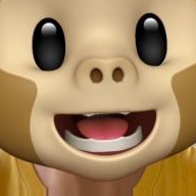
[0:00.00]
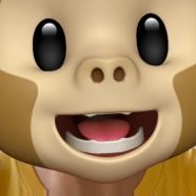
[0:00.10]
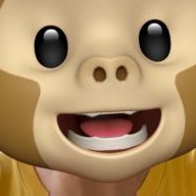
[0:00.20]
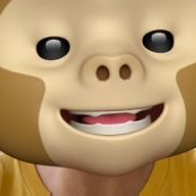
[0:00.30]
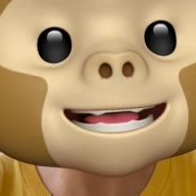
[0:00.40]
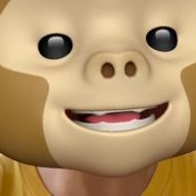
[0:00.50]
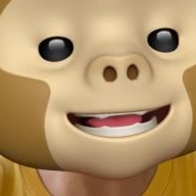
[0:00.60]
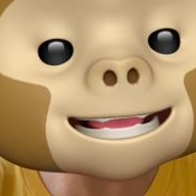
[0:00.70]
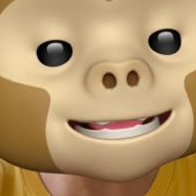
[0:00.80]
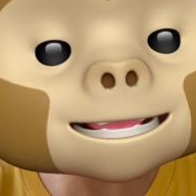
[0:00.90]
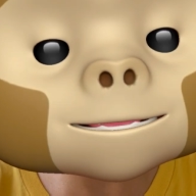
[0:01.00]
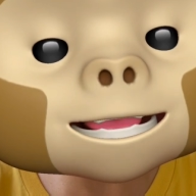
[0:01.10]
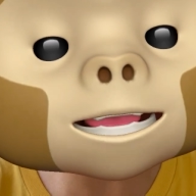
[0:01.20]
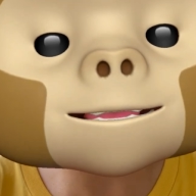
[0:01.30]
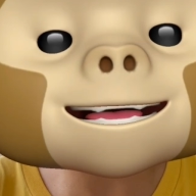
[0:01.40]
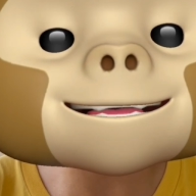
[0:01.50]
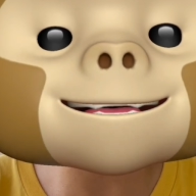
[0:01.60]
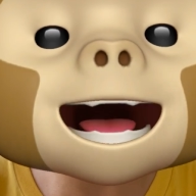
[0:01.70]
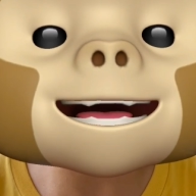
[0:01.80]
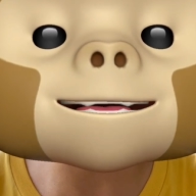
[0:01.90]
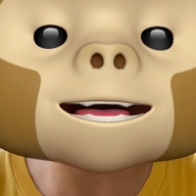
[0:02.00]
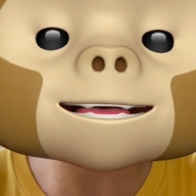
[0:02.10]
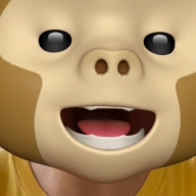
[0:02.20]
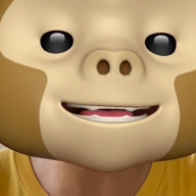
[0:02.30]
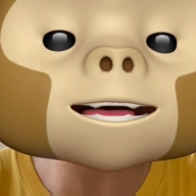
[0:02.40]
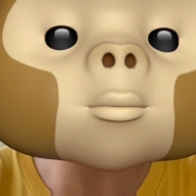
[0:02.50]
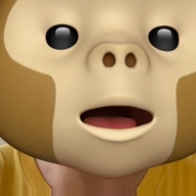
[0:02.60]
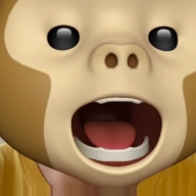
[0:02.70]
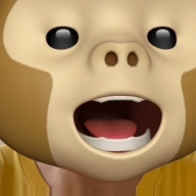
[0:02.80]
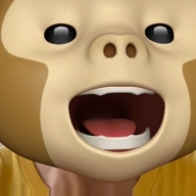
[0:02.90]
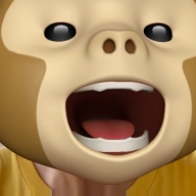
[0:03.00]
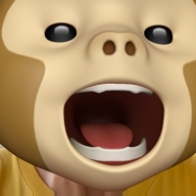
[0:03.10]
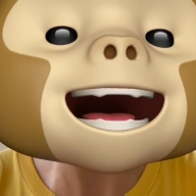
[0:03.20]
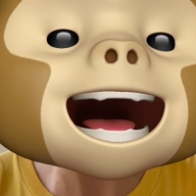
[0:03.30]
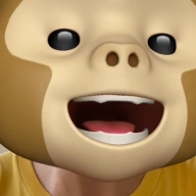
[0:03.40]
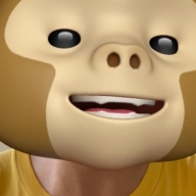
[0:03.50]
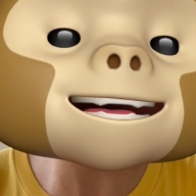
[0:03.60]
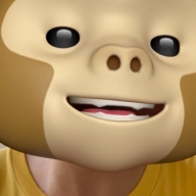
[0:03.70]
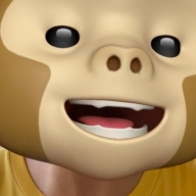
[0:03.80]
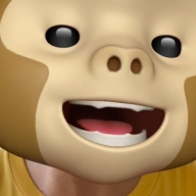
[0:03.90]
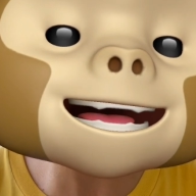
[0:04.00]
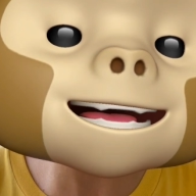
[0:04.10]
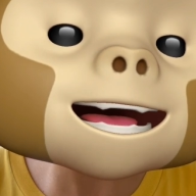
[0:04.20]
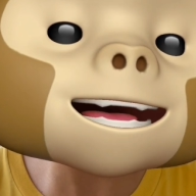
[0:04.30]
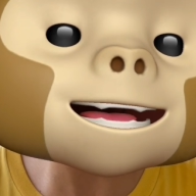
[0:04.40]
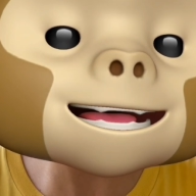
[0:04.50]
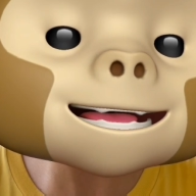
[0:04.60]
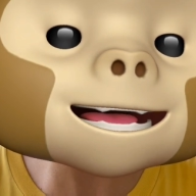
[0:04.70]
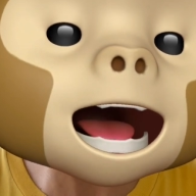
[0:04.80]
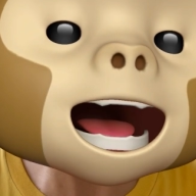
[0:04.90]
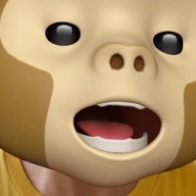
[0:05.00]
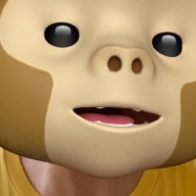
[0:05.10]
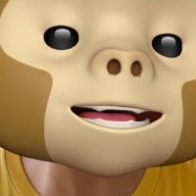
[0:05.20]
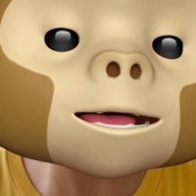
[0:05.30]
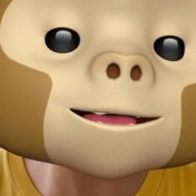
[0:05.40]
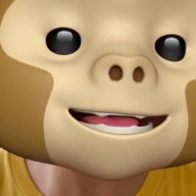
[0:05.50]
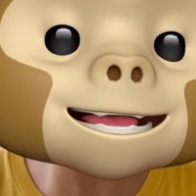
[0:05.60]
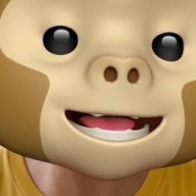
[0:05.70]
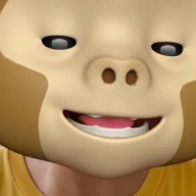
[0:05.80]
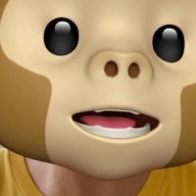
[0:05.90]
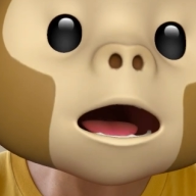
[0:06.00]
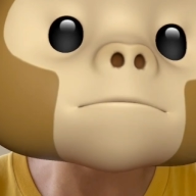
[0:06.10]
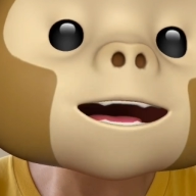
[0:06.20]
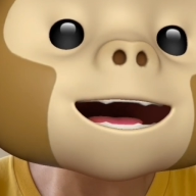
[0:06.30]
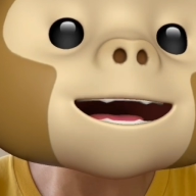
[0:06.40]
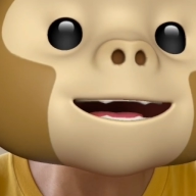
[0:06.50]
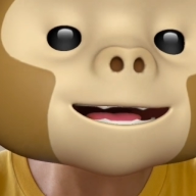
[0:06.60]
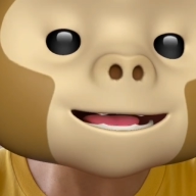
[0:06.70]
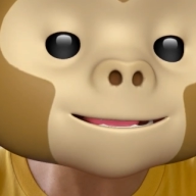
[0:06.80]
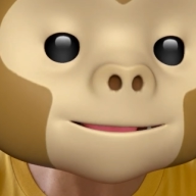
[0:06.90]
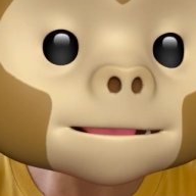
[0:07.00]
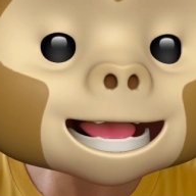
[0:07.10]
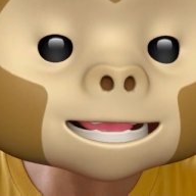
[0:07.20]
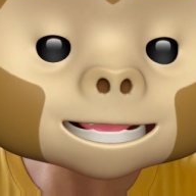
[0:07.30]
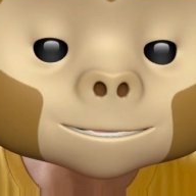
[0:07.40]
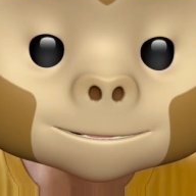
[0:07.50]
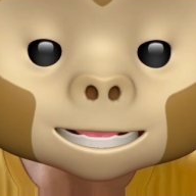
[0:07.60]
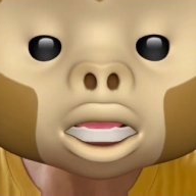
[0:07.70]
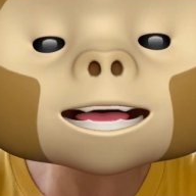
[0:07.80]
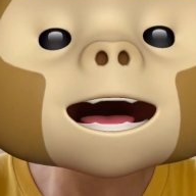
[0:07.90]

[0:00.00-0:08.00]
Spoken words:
it is necessary to design the task well and understand the learning characteristics of participants.